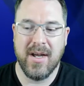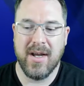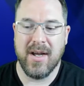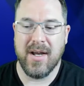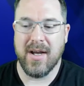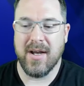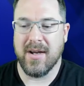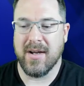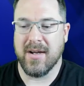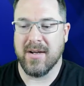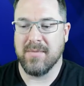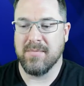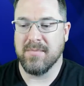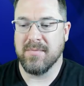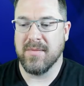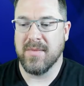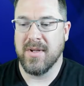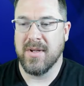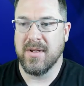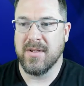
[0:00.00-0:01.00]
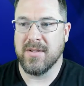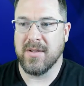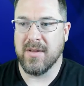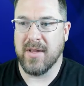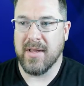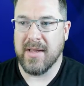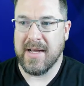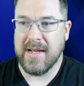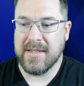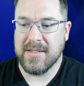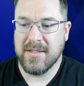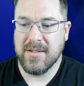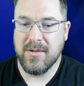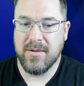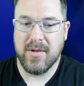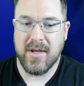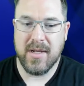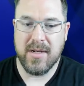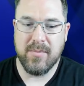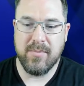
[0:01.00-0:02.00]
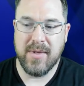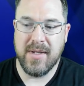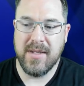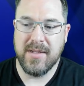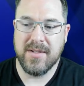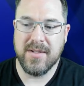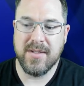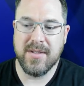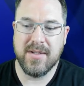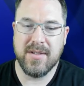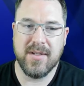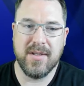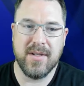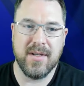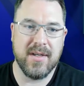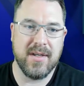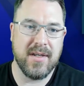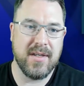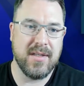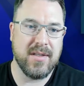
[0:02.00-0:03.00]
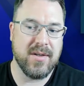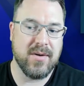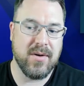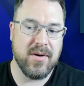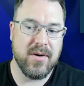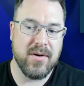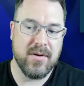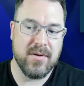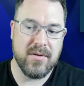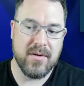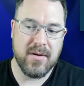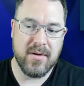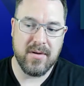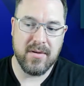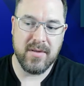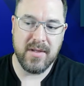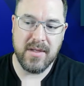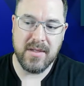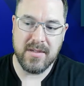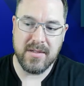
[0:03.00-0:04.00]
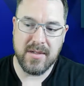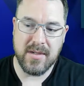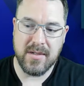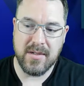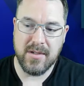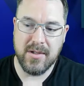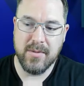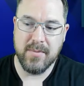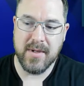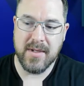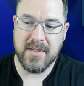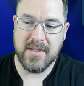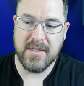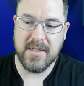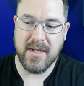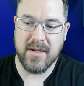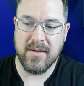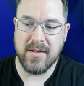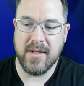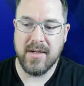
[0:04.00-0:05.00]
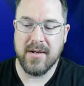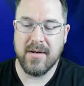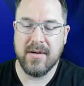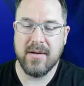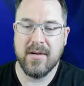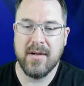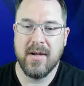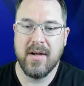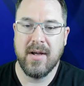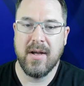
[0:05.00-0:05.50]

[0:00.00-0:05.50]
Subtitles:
So the last 2 kind of pieces in the hall are these 2 buttons down here.